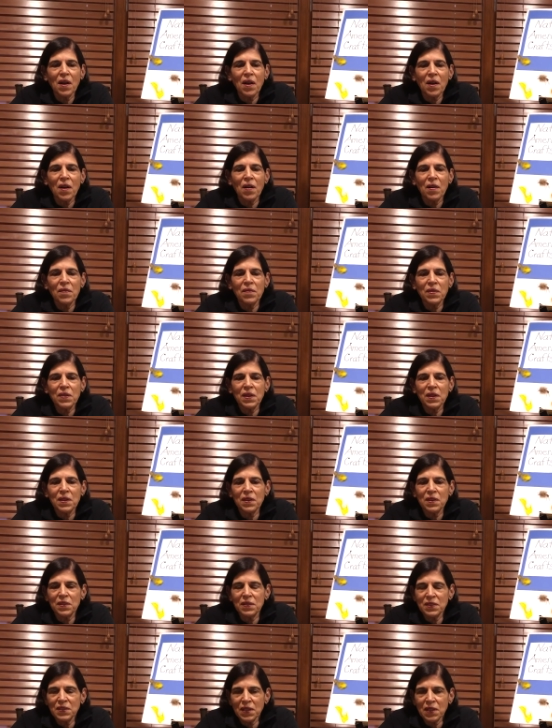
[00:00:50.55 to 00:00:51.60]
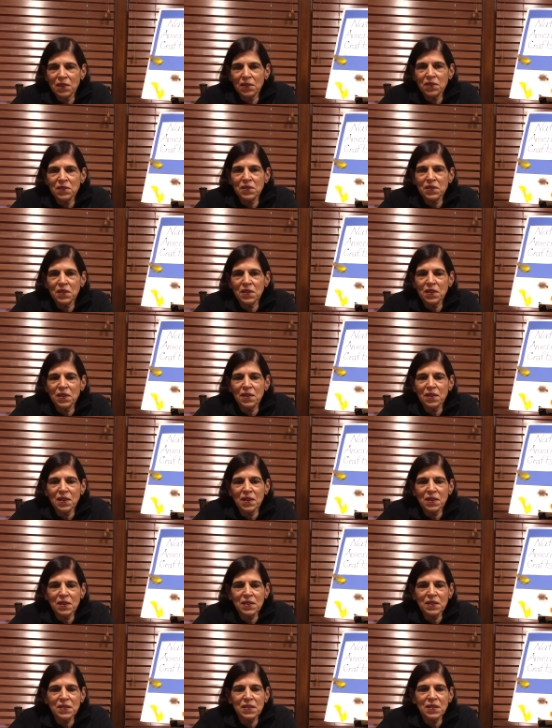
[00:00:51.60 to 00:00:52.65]
of the settlers in the
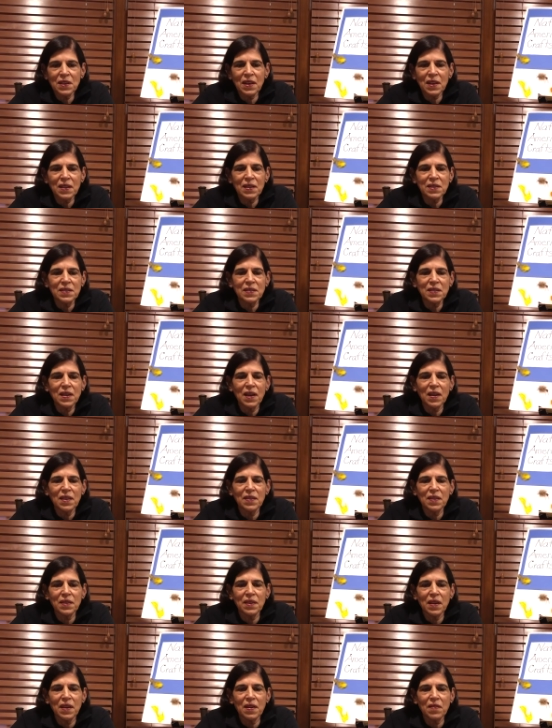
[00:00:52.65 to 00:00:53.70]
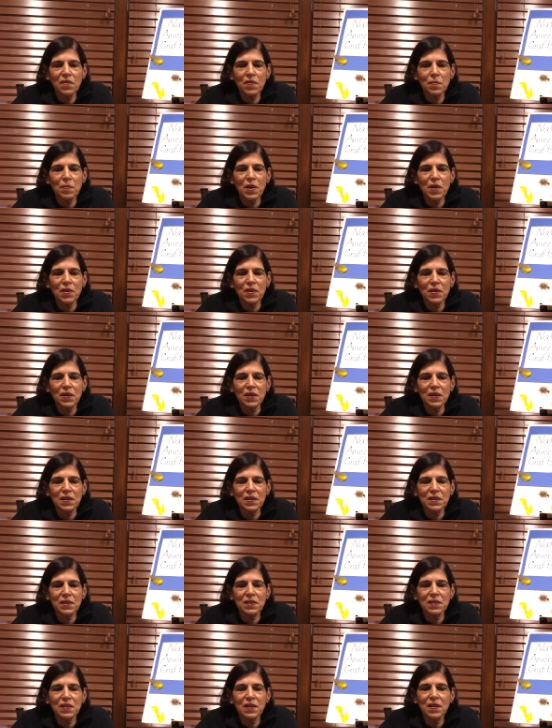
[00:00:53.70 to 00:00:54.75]
United States and the Native
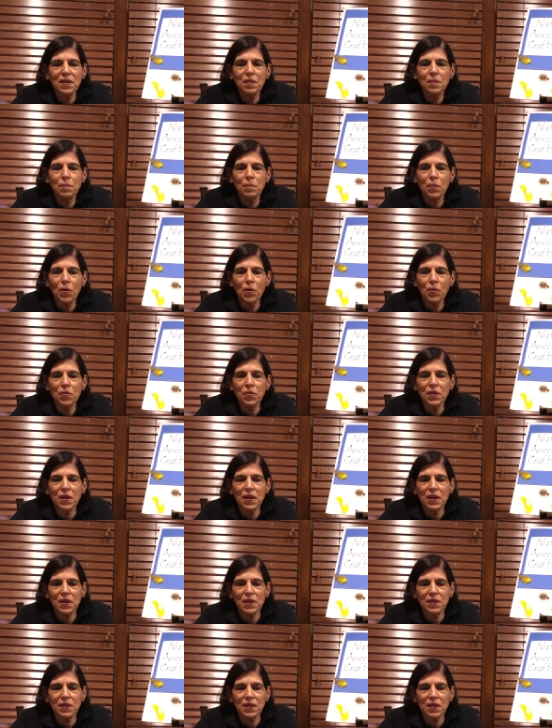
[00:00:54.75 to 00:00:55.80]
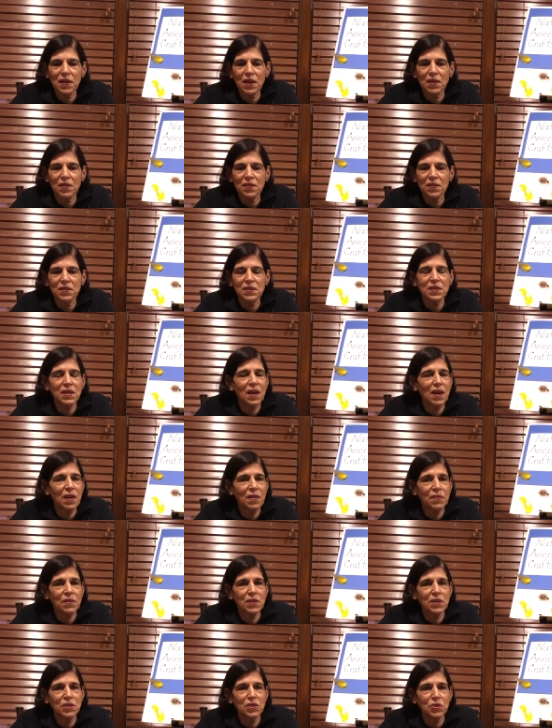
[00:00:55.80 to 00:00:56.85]
Americans both getting together to have
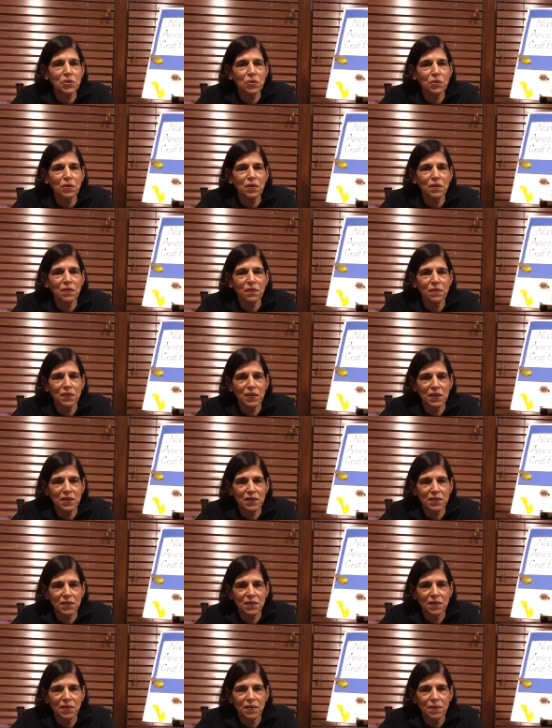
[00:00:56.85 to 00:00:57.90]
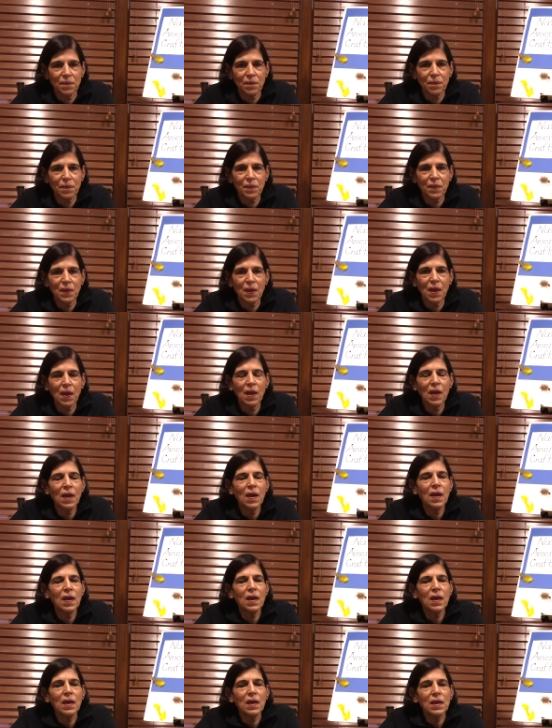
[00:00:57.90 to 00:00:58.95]
a historic feast.
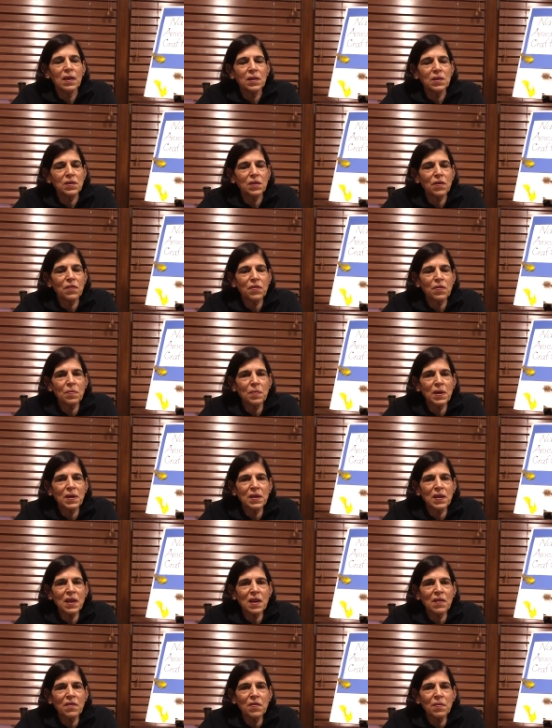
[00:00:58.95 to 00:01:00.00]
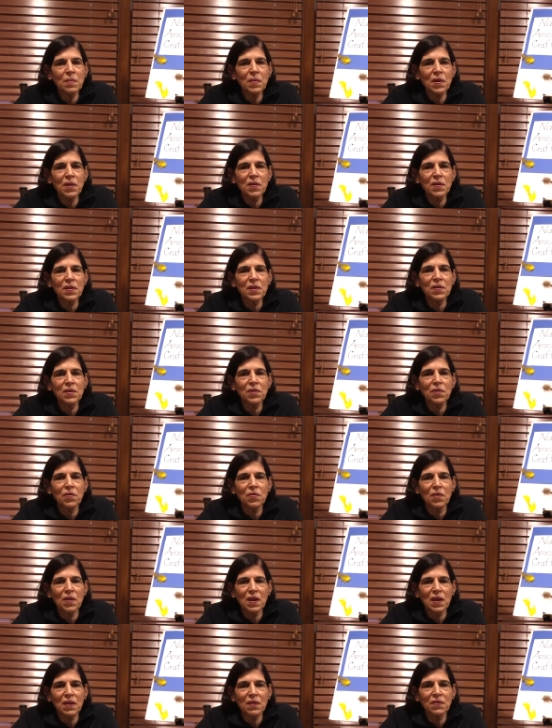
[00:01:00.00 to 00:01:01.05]
So for my Native American
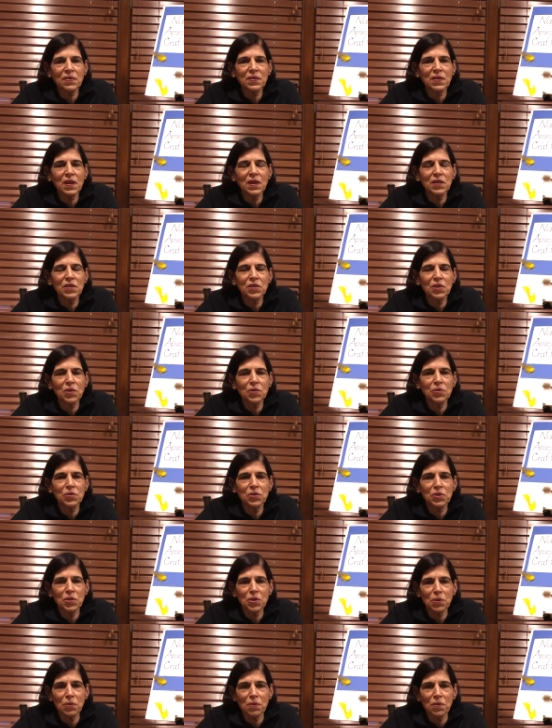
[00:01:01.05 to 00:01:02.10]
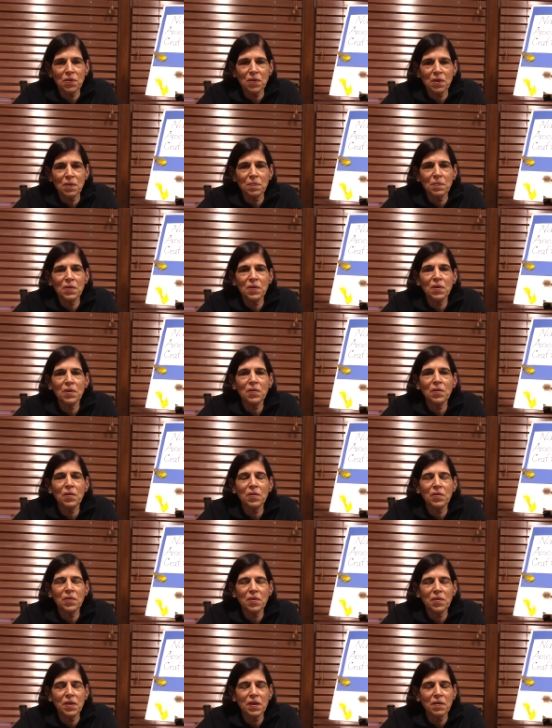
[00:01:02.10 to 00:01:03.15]
crafts, I chose two of them,
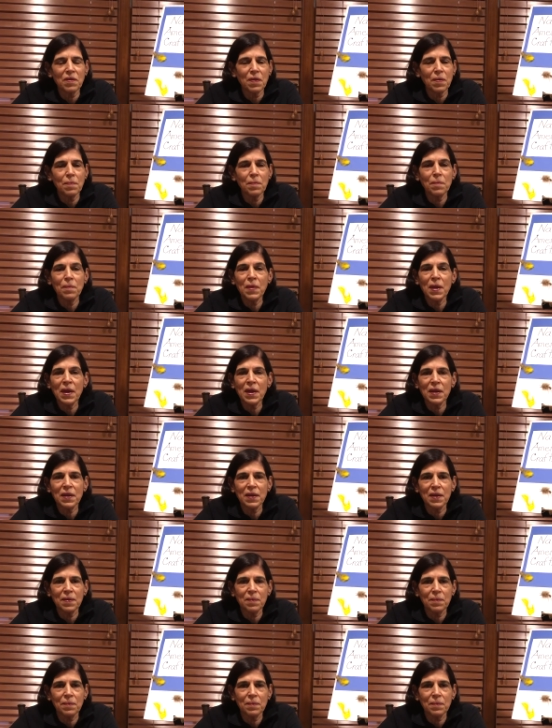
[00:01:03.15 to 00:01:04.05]
although there are many,